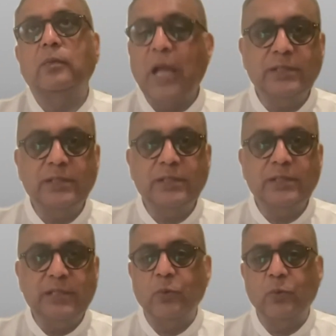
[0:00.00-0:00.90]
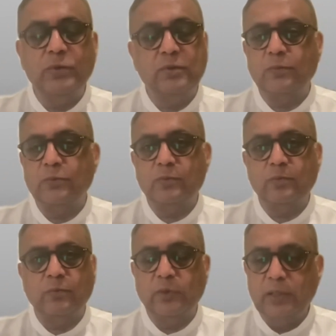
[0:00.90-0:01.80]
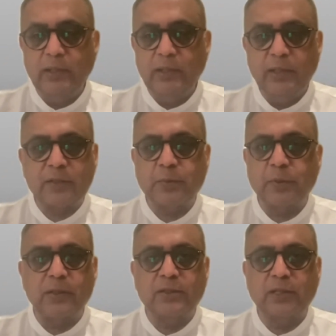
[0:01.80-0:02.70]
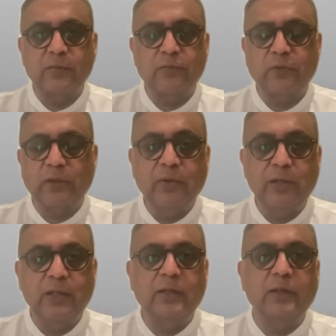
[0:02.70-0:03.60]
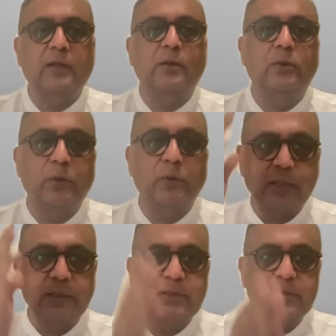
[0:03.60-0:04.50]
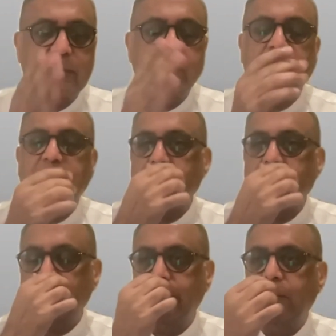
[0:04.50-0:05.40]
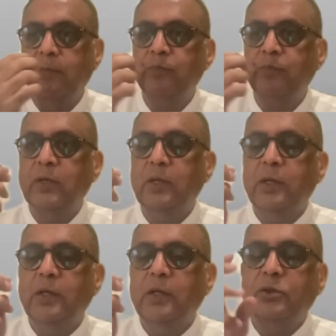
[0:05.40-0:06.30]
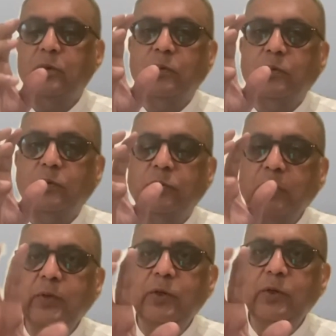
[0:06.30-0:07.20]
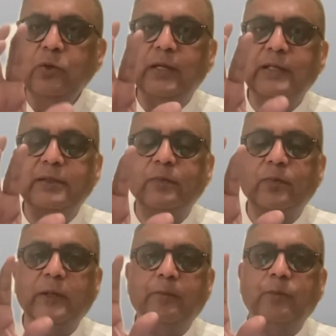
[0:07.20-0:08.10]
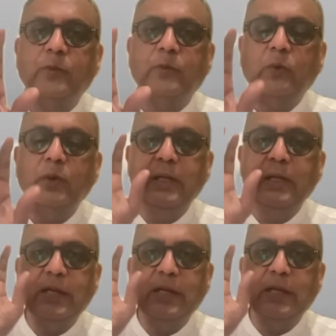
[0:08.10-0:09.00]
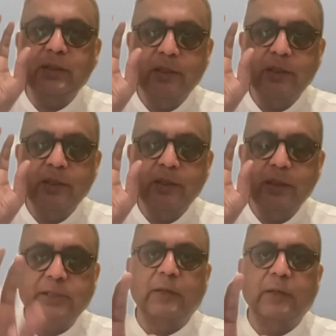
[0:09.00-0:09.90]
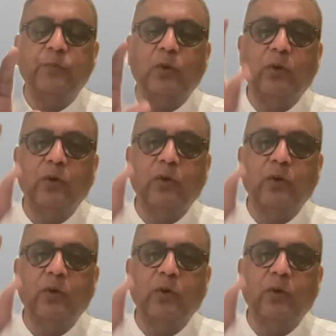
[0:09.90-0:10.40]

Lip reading: We have a team who's really experts and very, very good at these technical things. But so what do we do very simply? We get data